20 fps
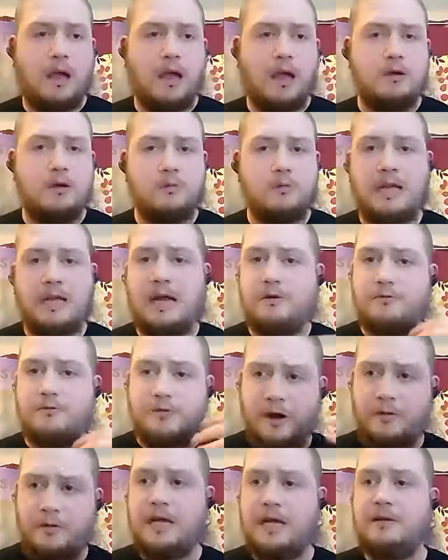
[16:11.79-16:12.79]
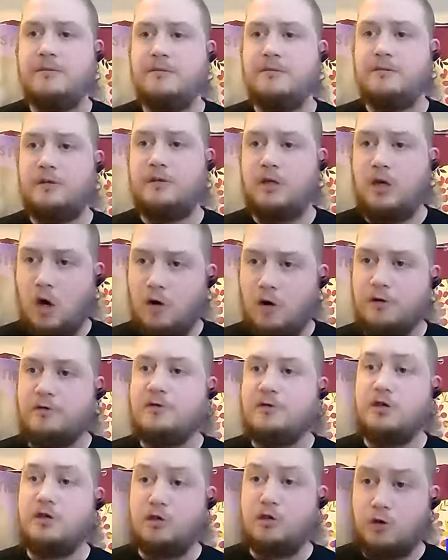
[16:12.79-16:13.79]
and we had a very
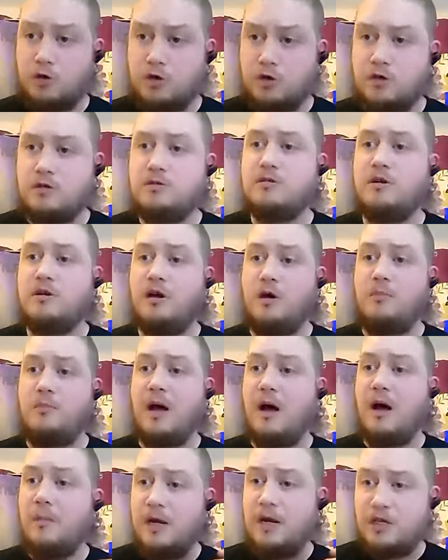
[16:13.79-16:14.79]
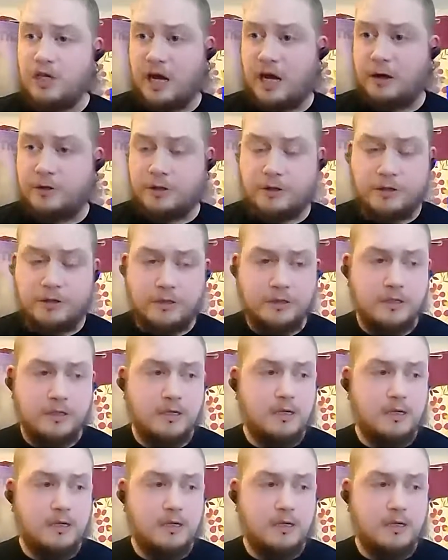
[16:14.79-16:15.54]
long discussion about my childhood.